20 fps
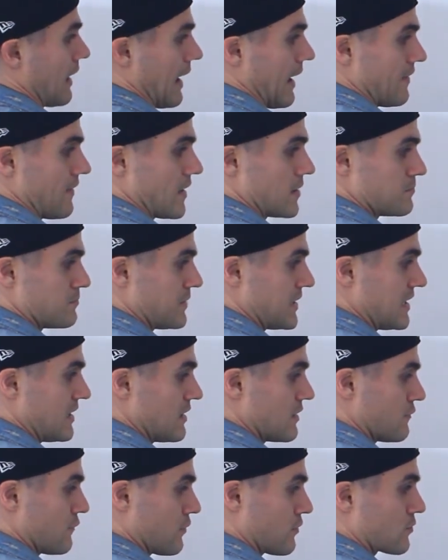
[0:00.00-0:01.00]
And then
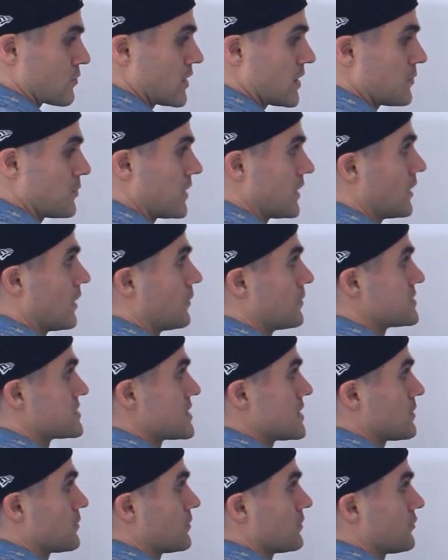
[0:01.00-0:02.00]
p of three we know
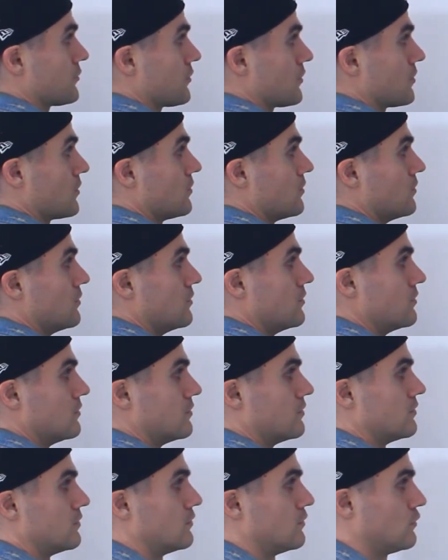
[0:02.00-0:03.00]
is equal to
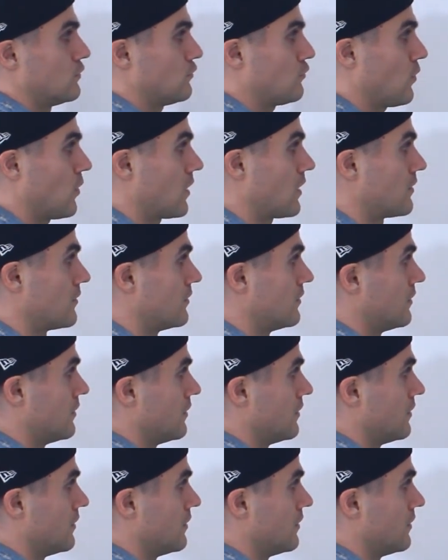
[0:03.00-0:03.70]
four.